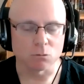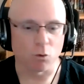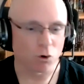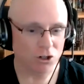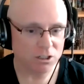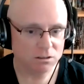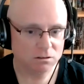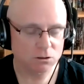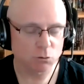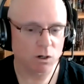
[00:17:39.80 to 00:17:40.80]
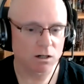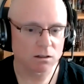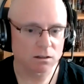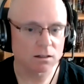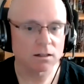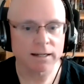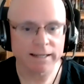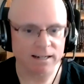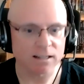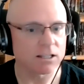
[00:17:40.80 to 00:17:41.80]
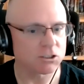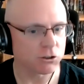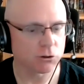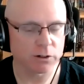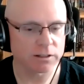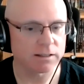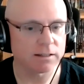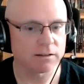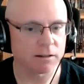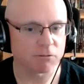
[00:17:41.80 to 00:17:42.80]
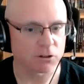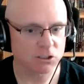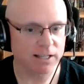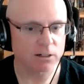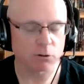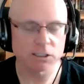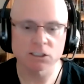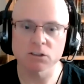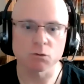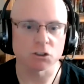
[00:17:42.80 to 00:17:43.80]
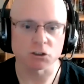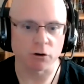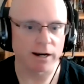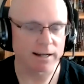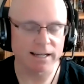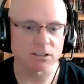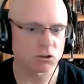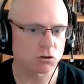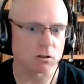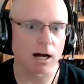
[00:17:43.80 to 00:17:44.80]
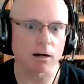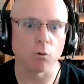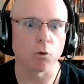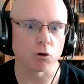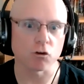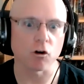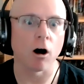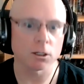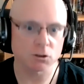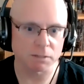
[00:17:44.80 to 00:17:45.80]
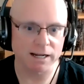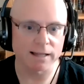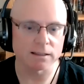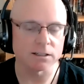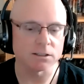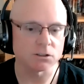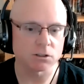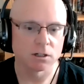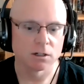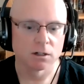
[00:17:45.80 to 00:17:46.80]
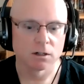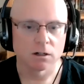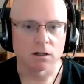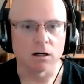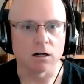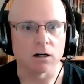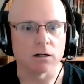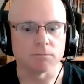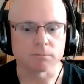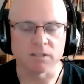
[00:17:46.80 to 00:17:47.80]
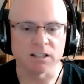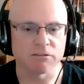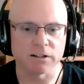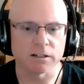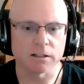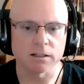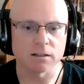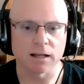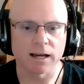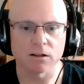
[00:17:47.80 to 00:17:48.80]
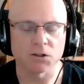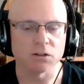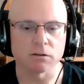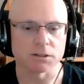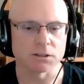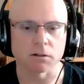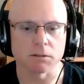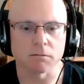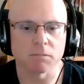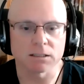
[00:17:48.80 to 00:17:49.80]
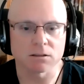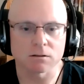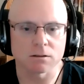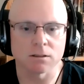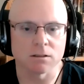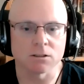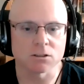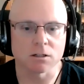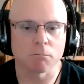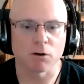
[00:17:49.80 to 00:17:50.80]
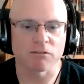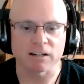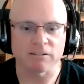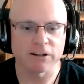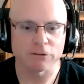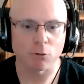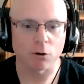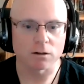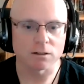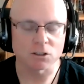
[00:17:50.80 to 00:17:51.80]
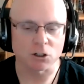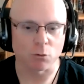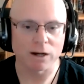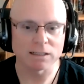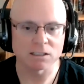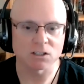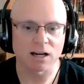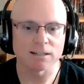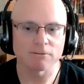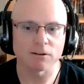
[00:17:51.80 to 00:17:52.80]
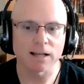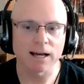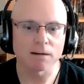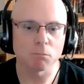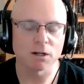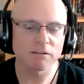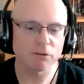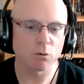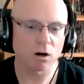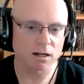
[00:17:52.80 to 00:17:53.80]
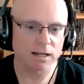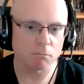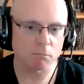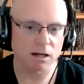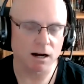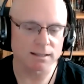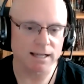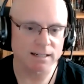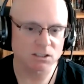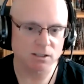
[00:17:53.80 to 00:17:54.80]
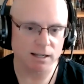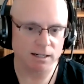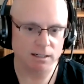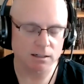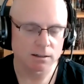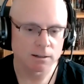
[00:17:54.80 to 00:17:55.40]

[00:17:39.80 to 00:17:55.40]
work too well. Again, unless you're doing them for aesthetic reasons, which is great. Again, the Sulaco works awesome in Aliens. The Infinity and the Halo universe, I mean, it's a perfect fit for it. It's a great design for that. But if you want to get beyond that aesthetic